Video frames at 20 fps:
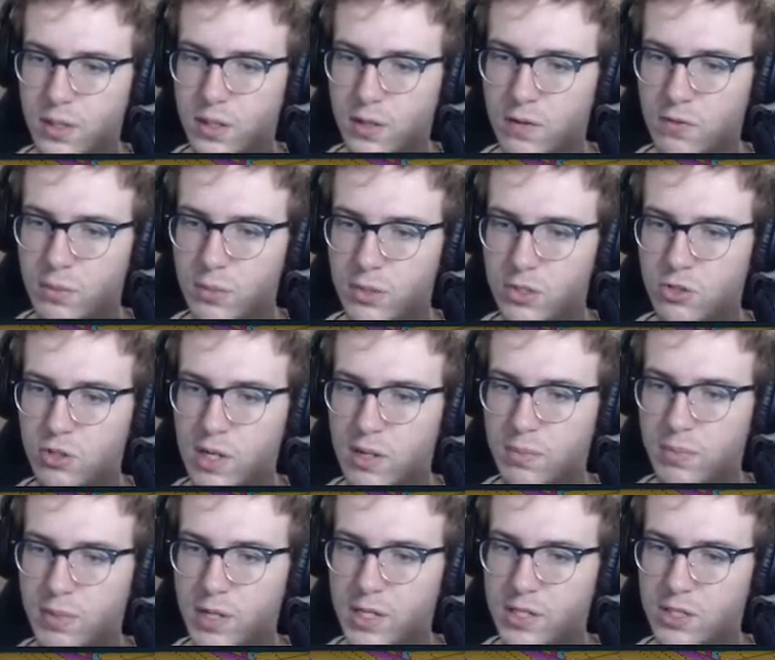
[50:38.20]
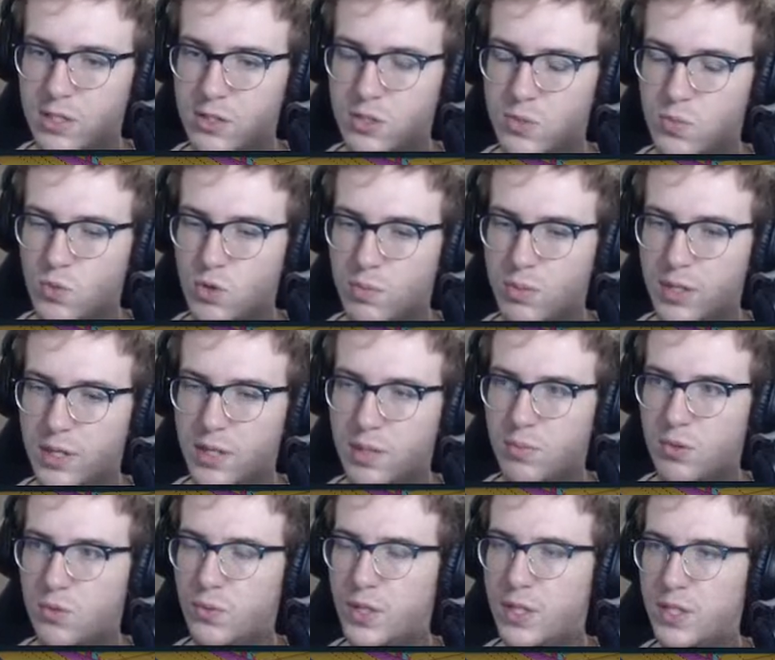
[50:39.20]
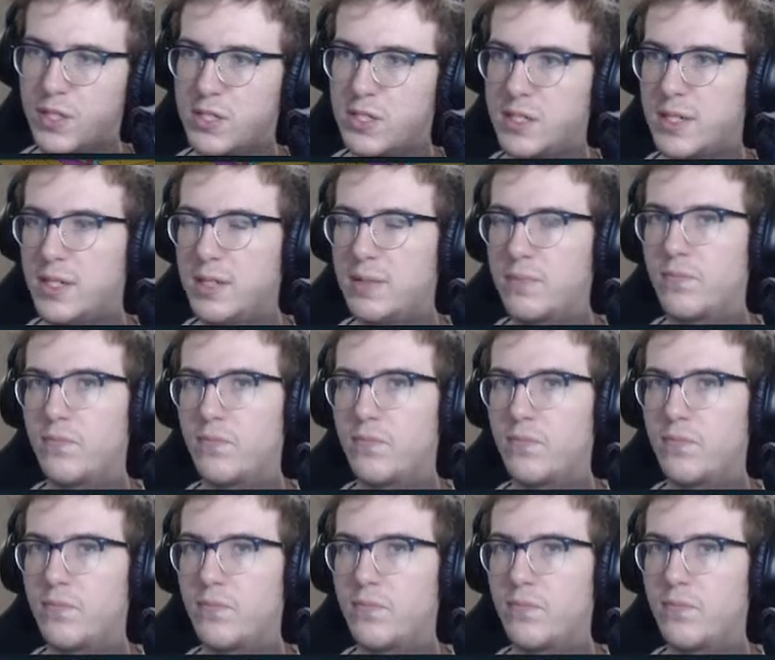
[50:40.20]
from the Dread Bay, so there's more playable real estate.